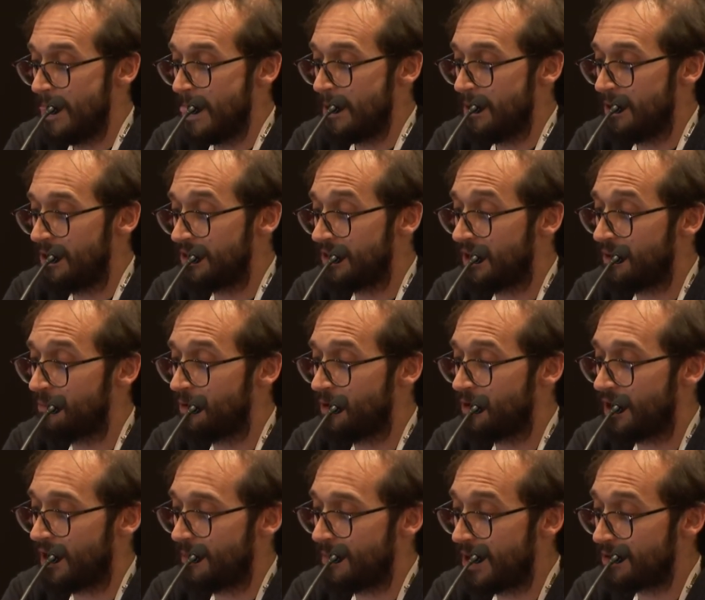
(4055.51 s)
And
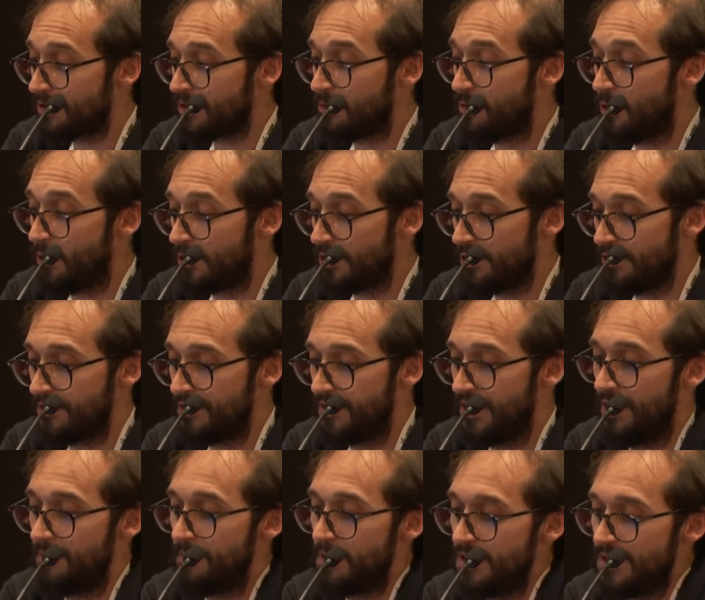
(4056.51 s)
about a quarter of
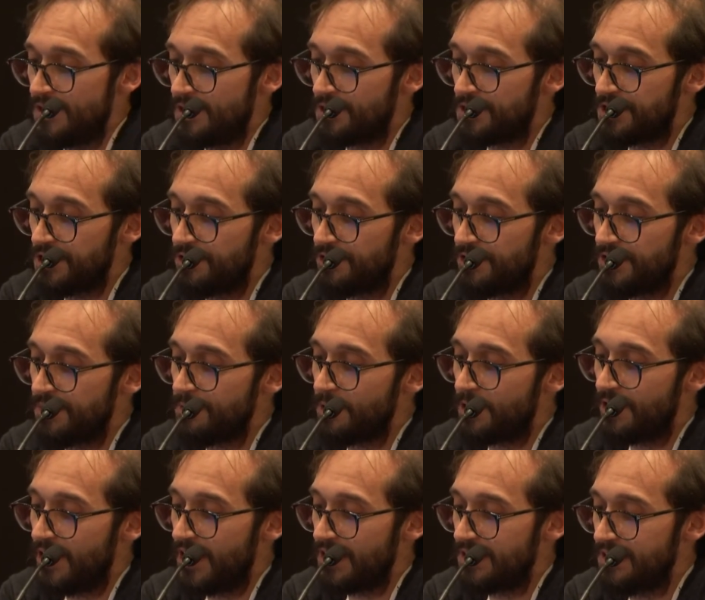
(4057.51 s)
them consider a
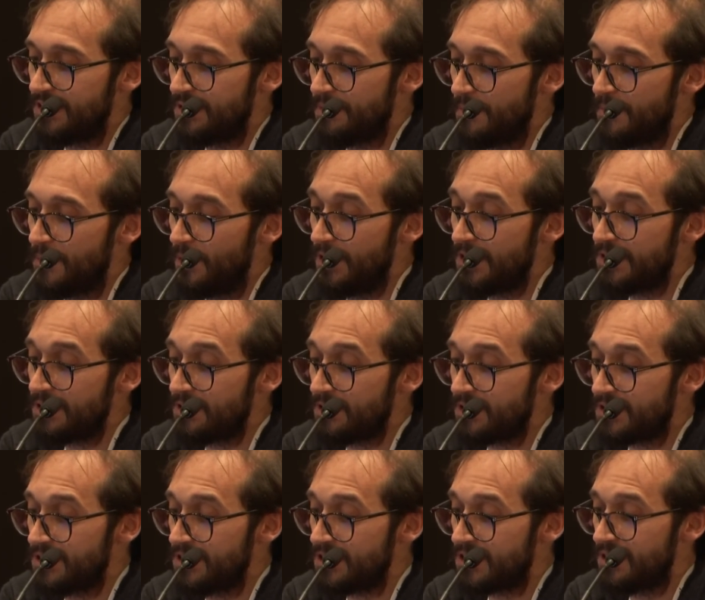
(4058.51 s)
democratic political
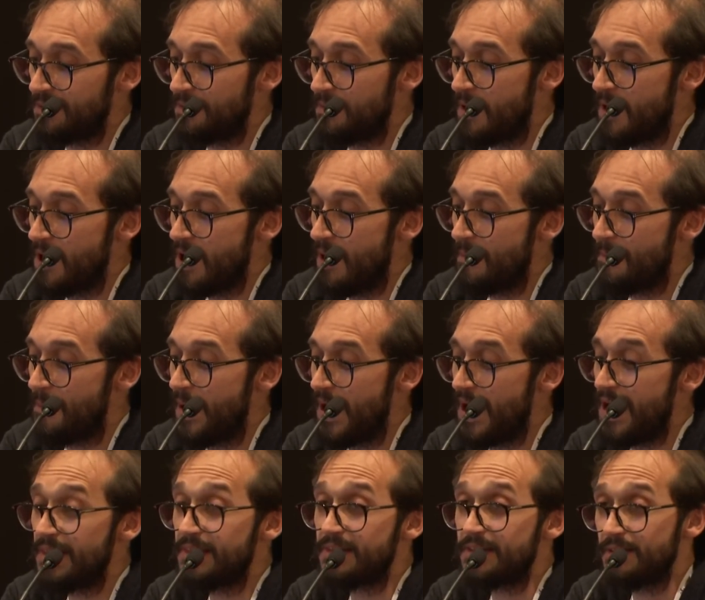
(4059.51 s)
system a
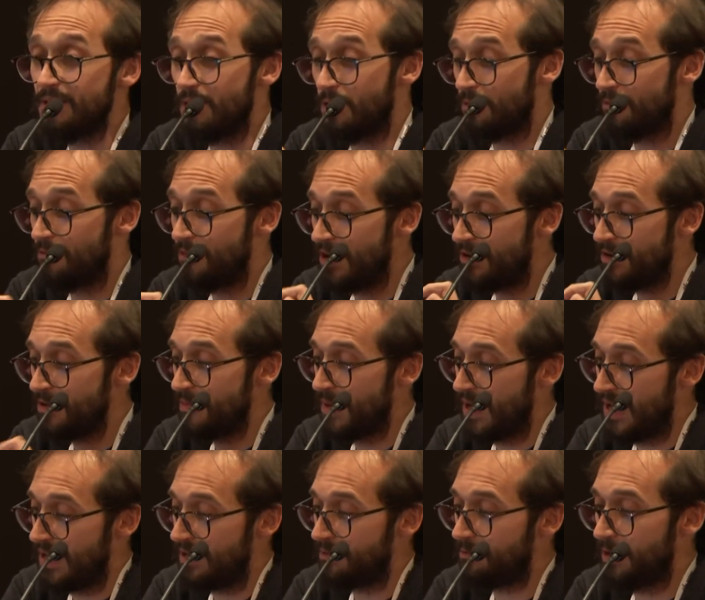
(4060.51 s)
bad or very
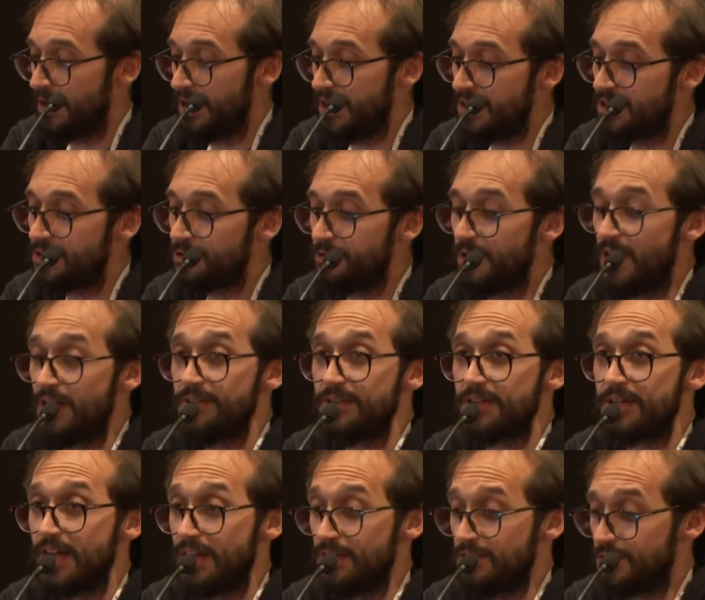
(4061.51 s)
bad way to run the
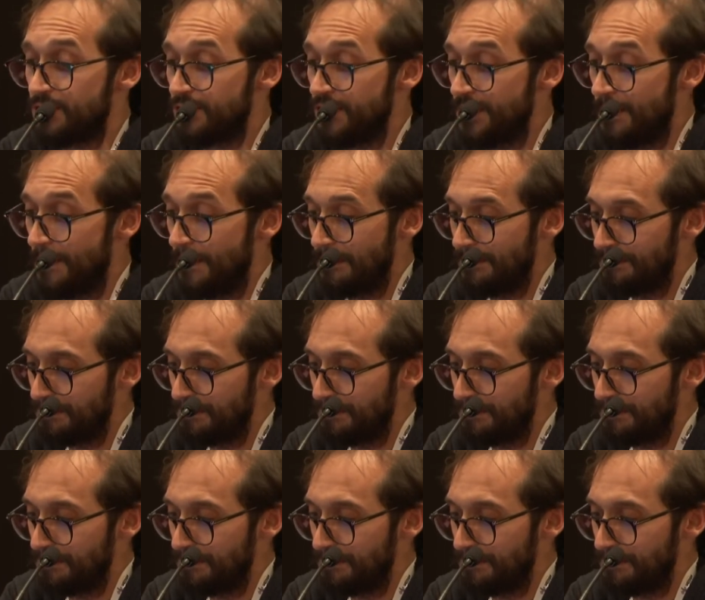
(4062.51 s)
country.